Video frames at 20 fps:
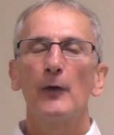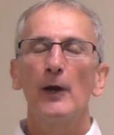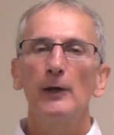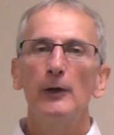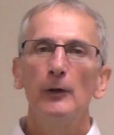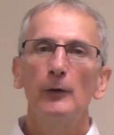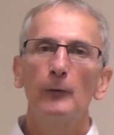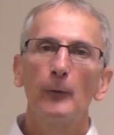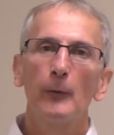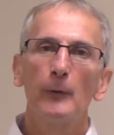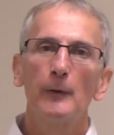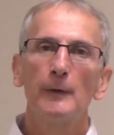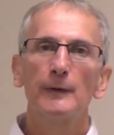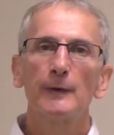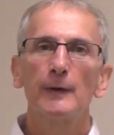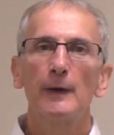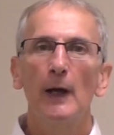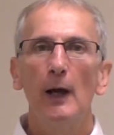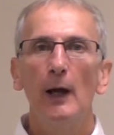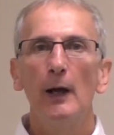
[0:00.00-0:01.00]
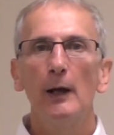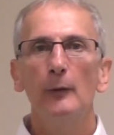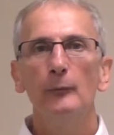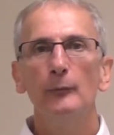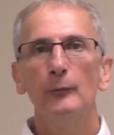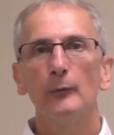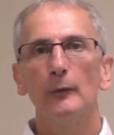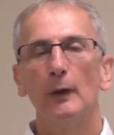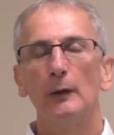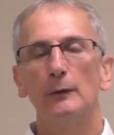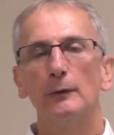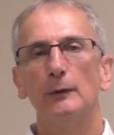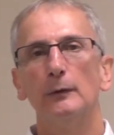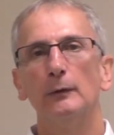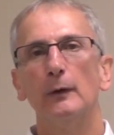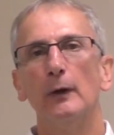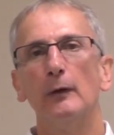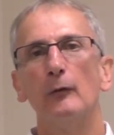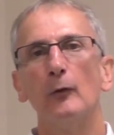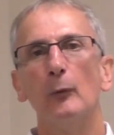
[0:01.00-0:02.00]
thank you for this time that
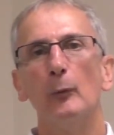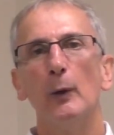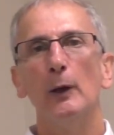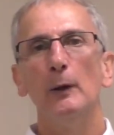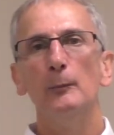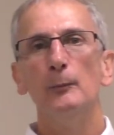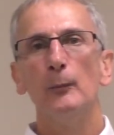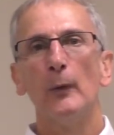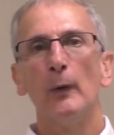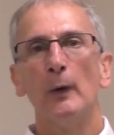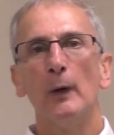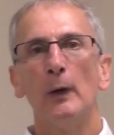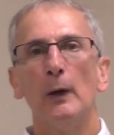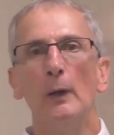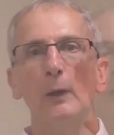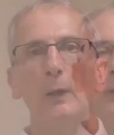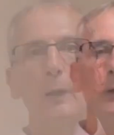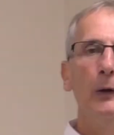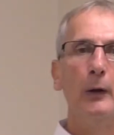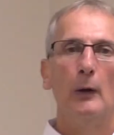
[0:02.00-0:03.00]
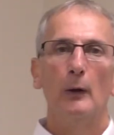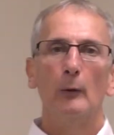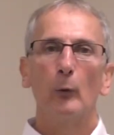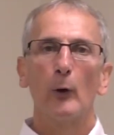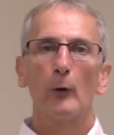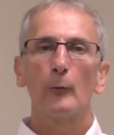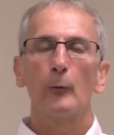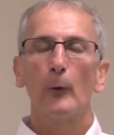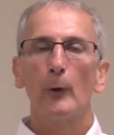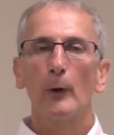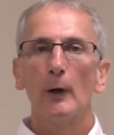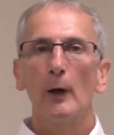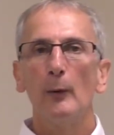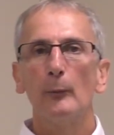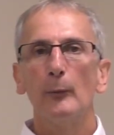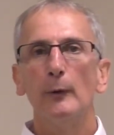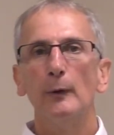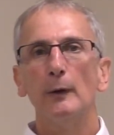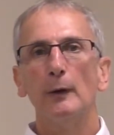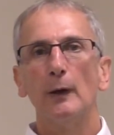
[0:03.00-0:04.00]
you've given me. I work for a
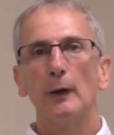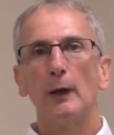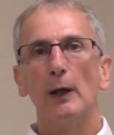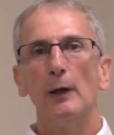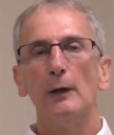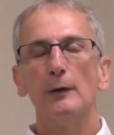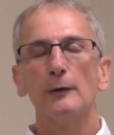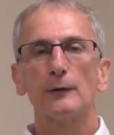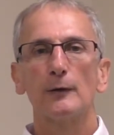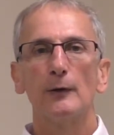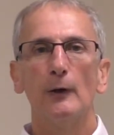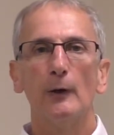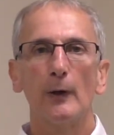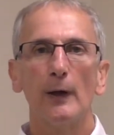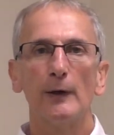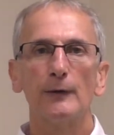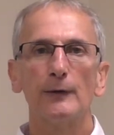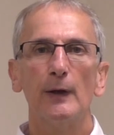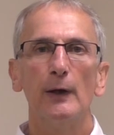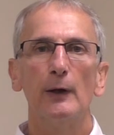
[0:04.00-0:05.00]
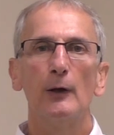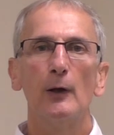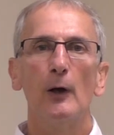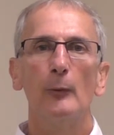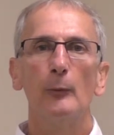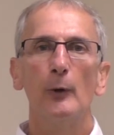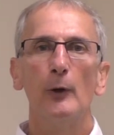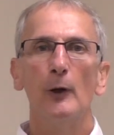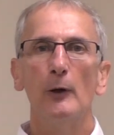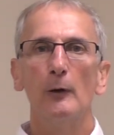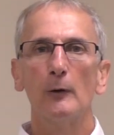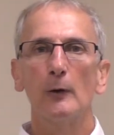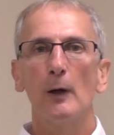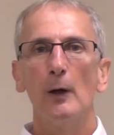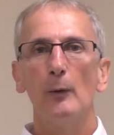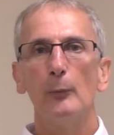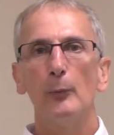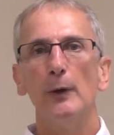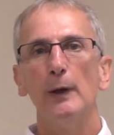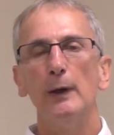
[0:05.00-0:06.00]
company that, again, is called S.A. Communale
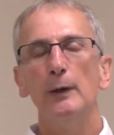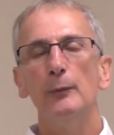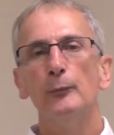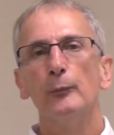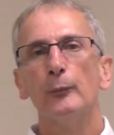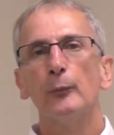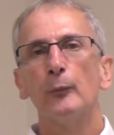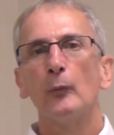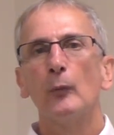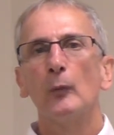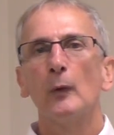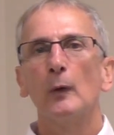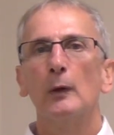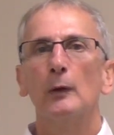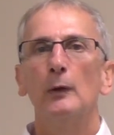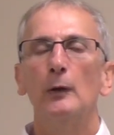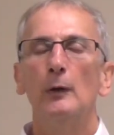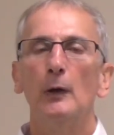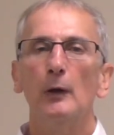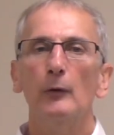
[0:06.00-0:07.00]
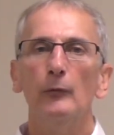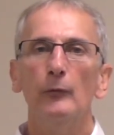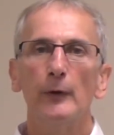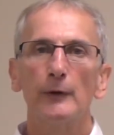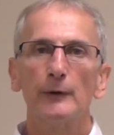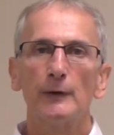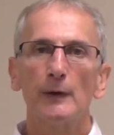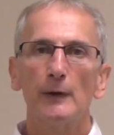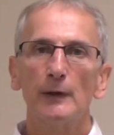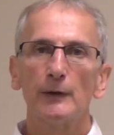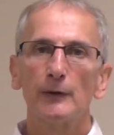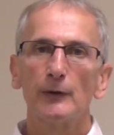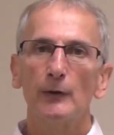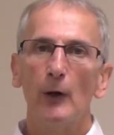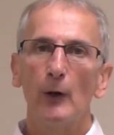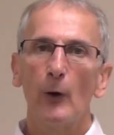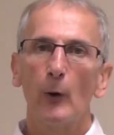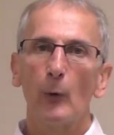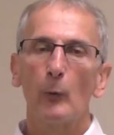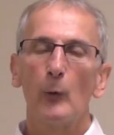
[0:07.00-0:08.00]
Company. You can visit us
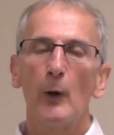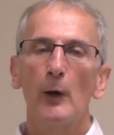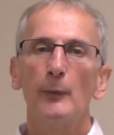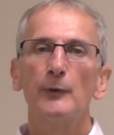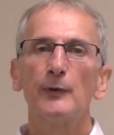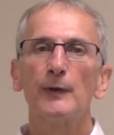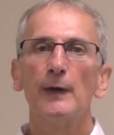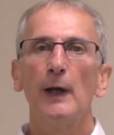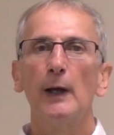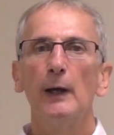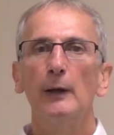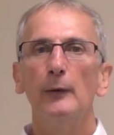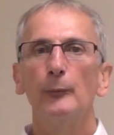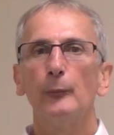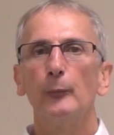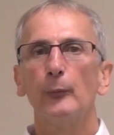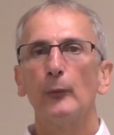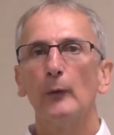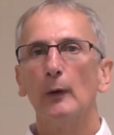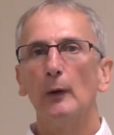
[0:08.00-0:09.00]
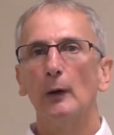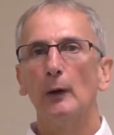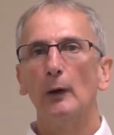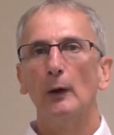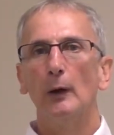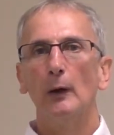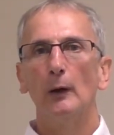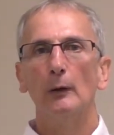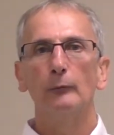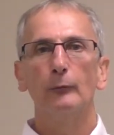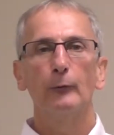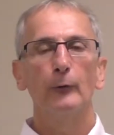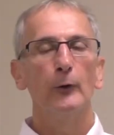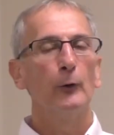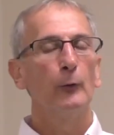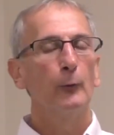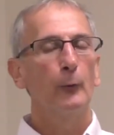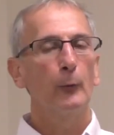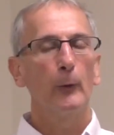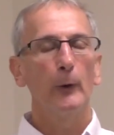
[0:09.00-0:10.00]
on our website.
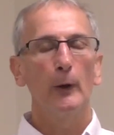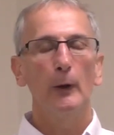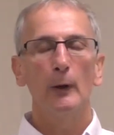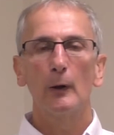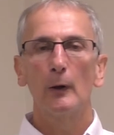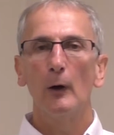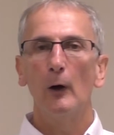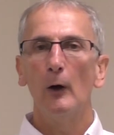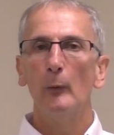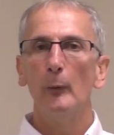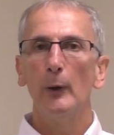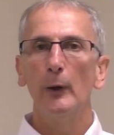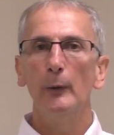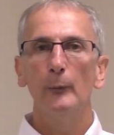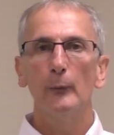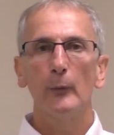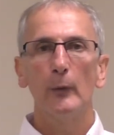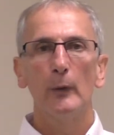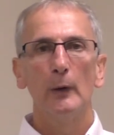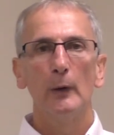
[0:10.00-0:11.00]
Feel free to call me.